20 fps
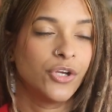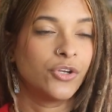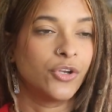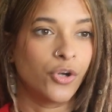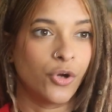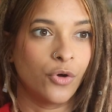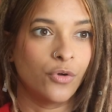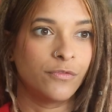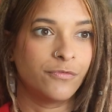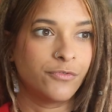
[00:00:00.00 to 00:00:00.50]

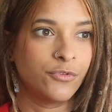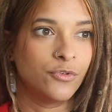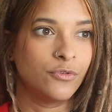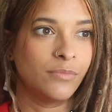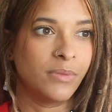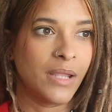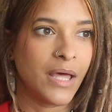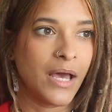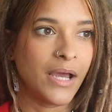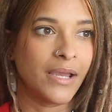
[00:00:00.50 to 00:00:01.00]
your own
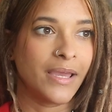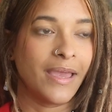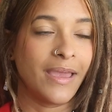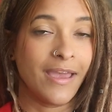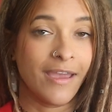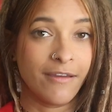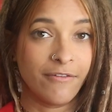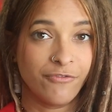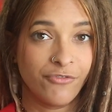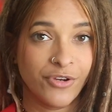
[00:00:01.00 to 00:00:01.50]
food blog
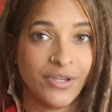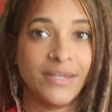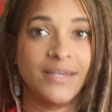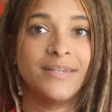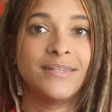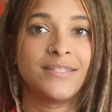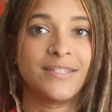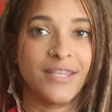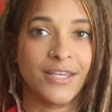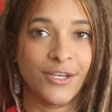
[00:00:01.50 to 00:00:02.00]

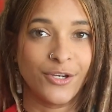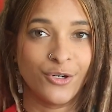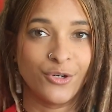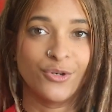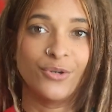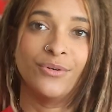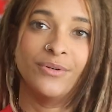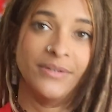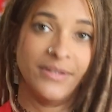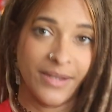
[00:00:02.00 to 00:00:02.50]
every
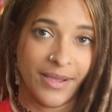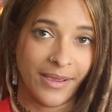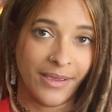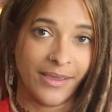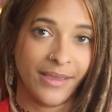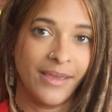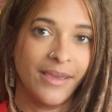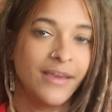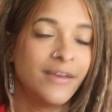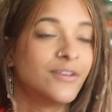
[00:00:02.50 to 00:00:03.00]
single
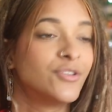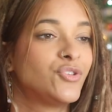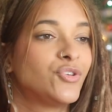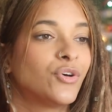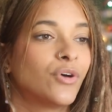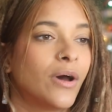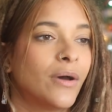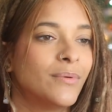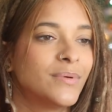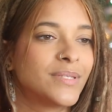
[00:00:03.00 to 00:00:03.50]
day
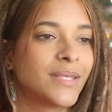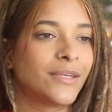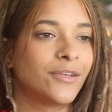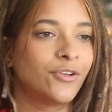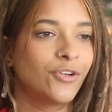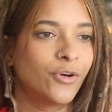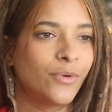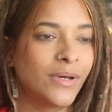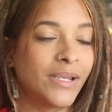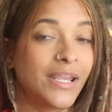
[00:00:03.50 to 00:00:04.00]
so I was like
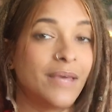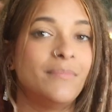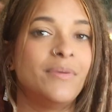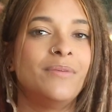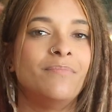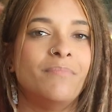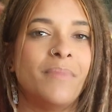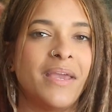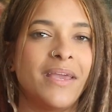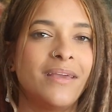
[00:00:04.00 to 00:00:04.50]
you know what let
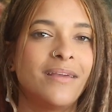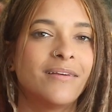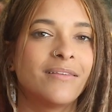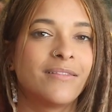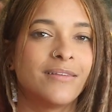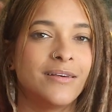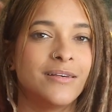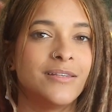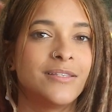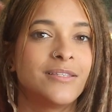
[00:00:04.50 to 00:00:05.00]
me make
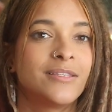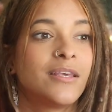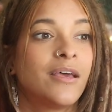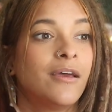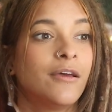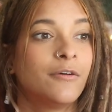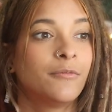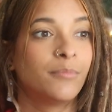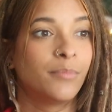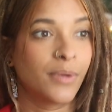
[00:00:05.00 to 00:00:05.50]
this
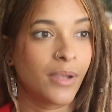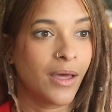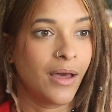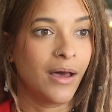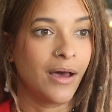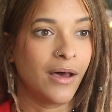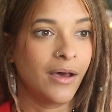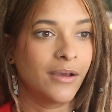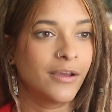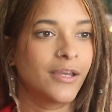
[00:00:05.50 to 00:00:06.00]

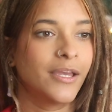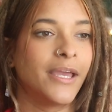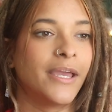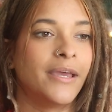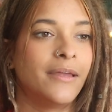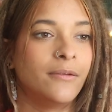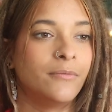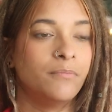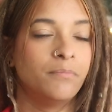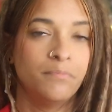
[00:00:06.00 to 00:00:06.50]
blog
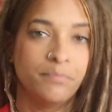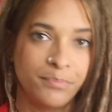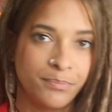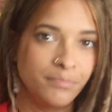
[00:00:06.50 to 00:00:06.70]
and